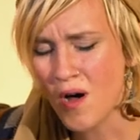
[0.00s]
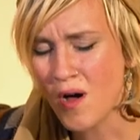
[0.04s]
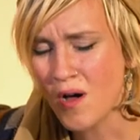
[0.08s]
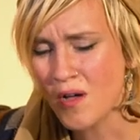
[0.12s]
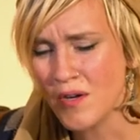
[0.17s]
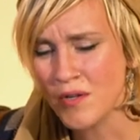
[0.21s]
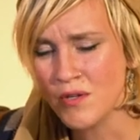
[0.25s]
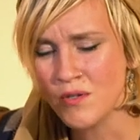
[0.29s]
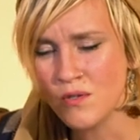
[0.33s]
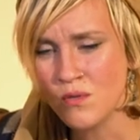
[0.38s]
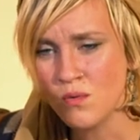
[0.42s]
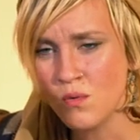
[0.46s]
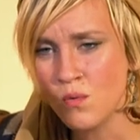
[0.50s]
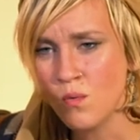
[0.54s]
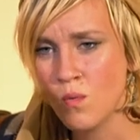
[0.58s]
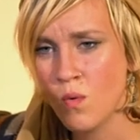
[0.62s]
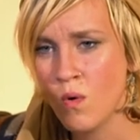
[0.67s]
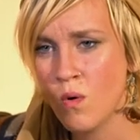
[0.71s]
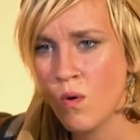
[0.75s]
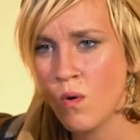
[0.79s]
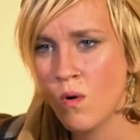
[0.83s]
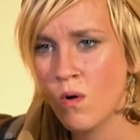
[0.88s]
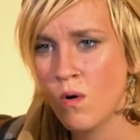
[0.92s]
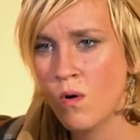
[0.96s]
fought in a
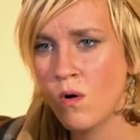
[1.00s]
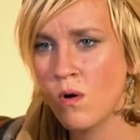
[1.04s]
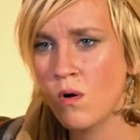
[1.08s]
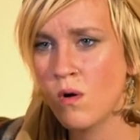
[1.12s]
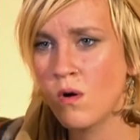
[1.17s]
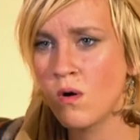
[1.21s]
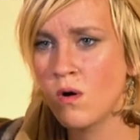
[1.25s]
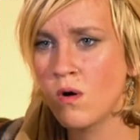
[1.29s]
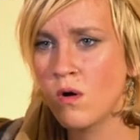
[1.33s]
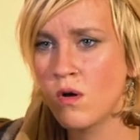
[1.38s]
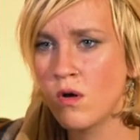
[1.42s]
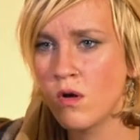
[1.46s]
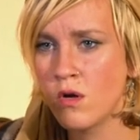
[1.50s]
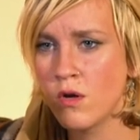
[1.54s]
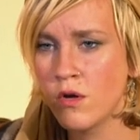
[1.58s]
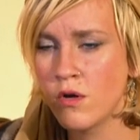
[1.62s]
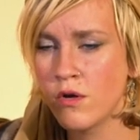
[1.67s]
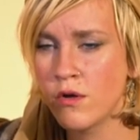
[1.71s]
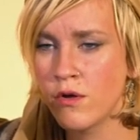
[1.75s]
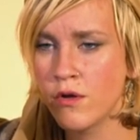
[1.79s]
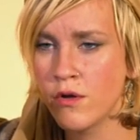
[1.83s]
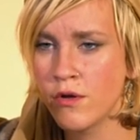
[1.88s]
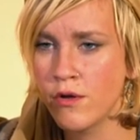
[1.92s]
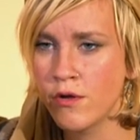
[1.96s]
war
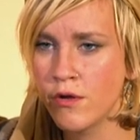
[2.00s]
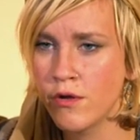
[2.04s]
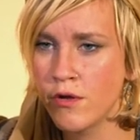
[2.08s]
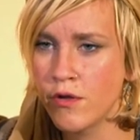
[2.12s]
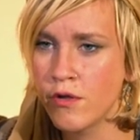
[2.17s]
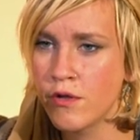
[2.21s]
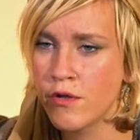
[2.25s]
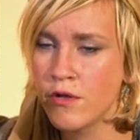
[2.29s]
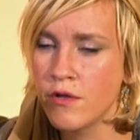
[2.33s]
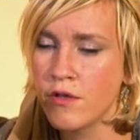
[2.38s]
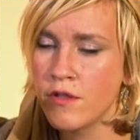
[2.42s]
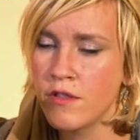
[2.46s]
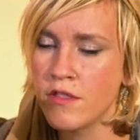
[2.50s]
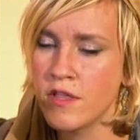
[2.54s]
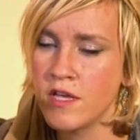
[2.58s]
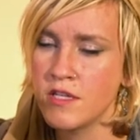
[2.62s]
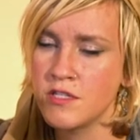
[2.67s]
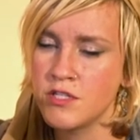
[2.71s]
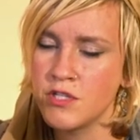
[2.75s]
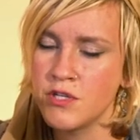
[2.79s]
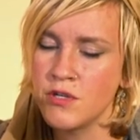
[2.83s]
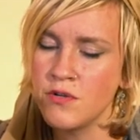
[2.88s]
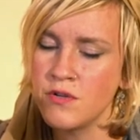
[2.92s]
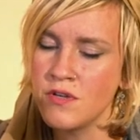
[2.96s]

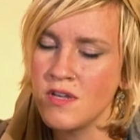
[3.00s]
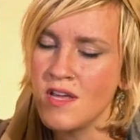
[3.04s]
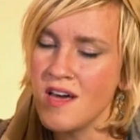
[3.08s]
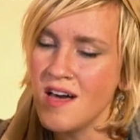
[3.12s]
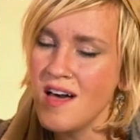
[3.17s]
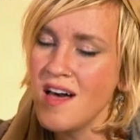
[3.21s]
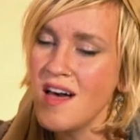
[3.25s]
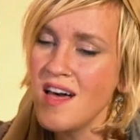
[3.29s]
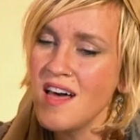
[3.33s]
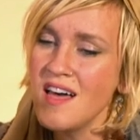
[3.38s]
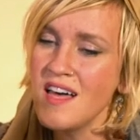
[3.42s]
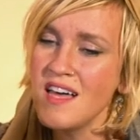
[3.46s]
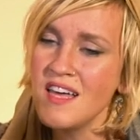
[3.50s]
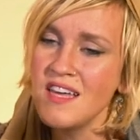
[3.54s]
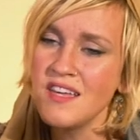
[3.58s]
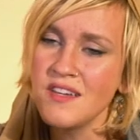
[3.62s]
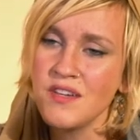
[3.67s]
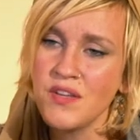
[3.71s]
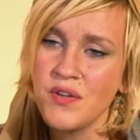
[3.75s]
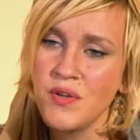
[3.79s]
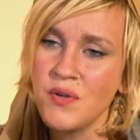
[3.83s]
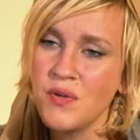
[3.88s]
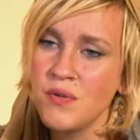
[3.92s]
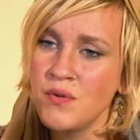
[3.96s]
that you're
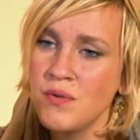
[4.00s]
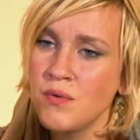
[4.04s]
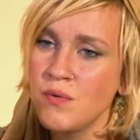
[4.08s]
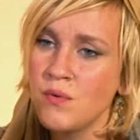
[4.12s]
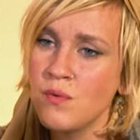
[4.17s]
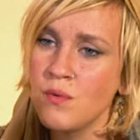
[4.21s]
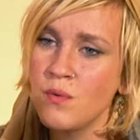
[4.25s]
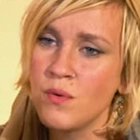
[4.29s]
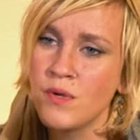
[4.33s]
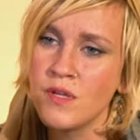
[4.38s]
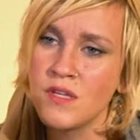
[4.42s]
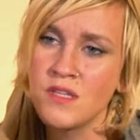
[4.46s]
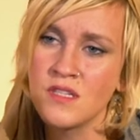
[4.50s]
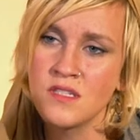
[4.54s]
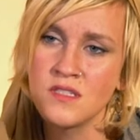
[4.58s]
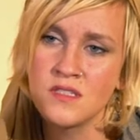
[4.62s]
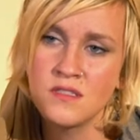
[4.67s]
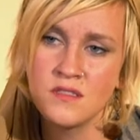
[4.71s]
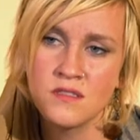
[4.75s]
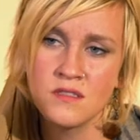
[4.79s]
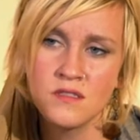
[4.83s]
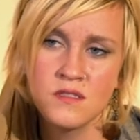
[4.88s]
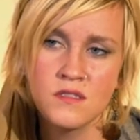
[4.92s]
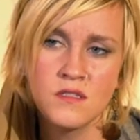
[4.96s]
not gonna
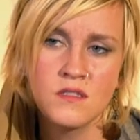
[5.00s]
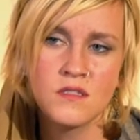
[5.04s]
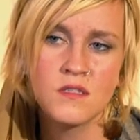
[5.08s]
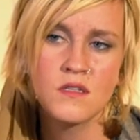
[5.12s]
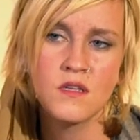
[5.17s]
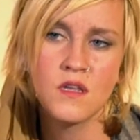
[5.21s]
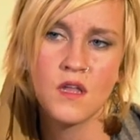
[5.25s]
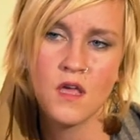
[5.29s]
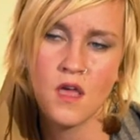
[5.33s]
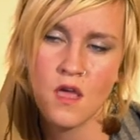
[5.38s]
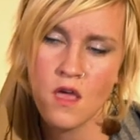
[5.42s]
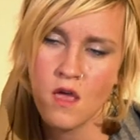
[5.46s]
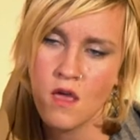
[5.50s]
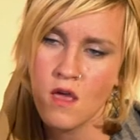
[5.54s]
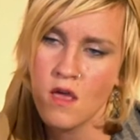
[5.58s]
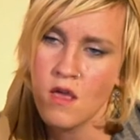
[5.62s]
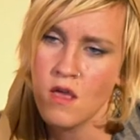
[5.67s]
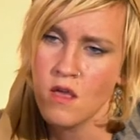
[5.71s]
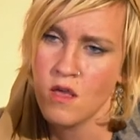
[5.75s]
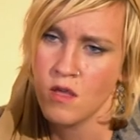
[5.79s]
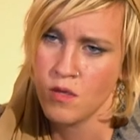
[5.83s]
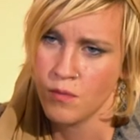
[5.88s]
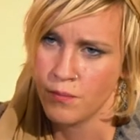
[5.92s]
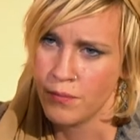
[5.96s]
win.
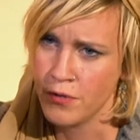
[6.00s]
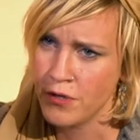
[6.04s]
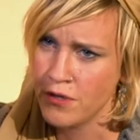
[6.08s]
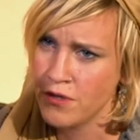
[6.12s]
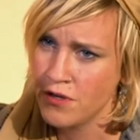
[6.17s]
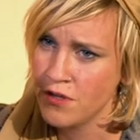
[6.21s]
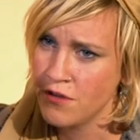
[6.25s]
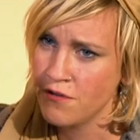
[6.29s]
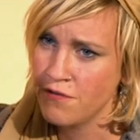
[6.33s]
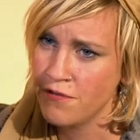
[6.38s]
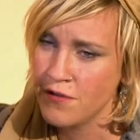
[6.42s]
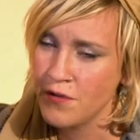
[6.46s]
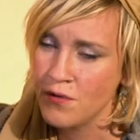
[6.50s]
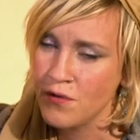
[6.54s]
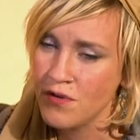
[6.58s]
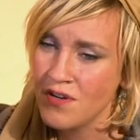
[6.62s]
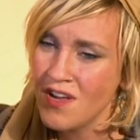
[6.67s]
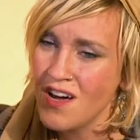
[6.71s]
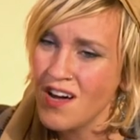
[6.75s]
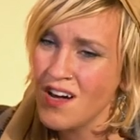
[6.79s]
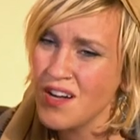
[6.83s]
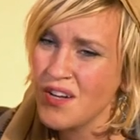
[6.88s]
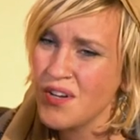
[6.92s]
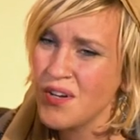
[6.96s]
But if you
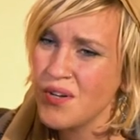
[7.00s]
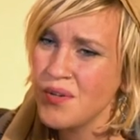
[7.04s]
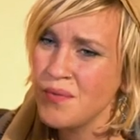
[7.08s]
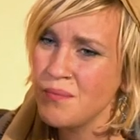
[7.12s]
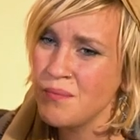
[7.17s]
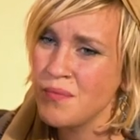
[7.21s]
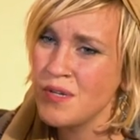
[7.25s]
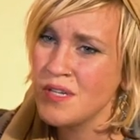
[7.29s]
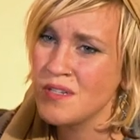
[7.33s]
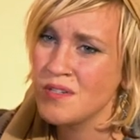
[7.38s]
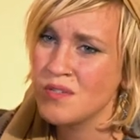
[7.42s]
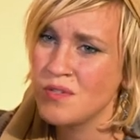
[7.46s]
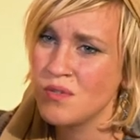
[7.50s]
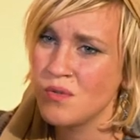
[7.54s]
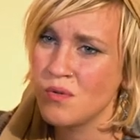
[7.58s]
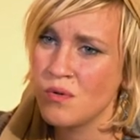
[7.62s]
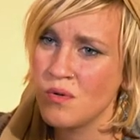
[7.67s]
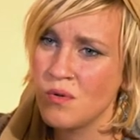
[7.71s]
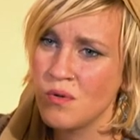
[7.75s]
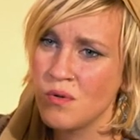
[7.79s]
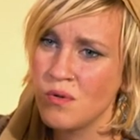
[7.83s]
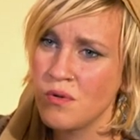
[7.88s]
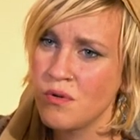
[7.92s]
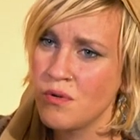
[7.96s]
knock on my
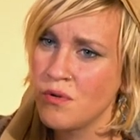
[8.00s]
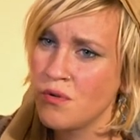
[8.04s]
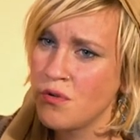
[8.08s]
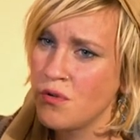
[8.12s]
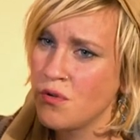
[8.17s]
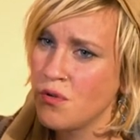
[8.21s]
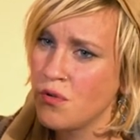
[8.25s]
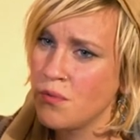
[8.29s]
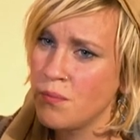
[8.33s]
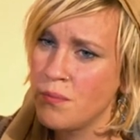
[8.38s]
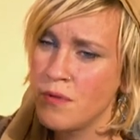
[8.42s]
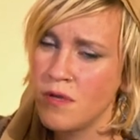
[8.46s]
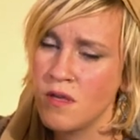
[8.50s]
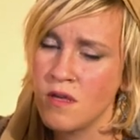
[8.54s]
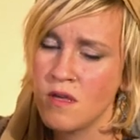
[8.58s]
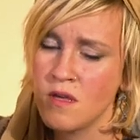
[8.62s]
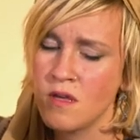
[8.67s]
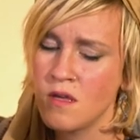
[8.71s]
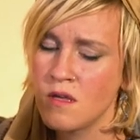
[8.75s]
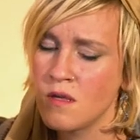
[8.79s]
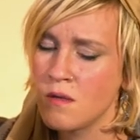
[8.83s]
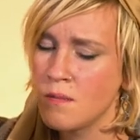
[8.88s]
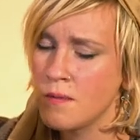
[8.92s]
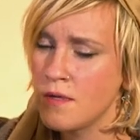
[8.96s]
door,
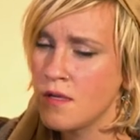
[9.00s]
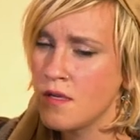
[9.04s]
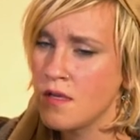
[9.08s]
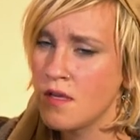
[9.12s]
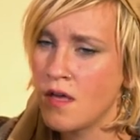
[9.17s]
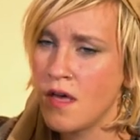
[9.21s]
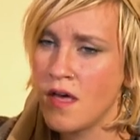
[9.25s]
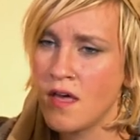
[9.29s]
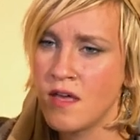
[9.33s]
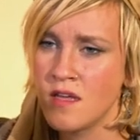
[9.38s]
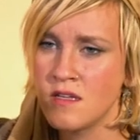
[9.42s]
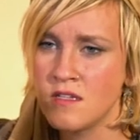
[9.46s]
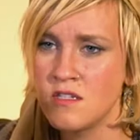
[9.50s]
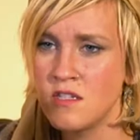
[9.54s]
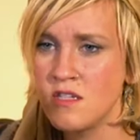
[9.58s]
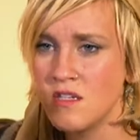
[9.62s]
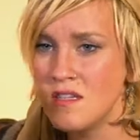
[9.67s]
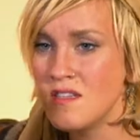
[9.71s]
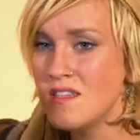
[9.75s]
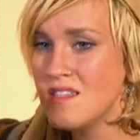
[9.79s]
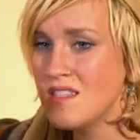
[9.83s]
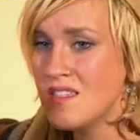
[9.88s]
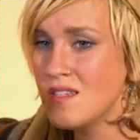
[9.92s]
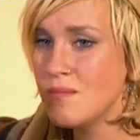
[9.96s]
baby, I
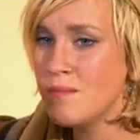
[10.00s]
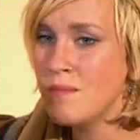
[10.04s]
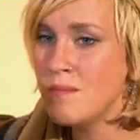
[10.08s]
just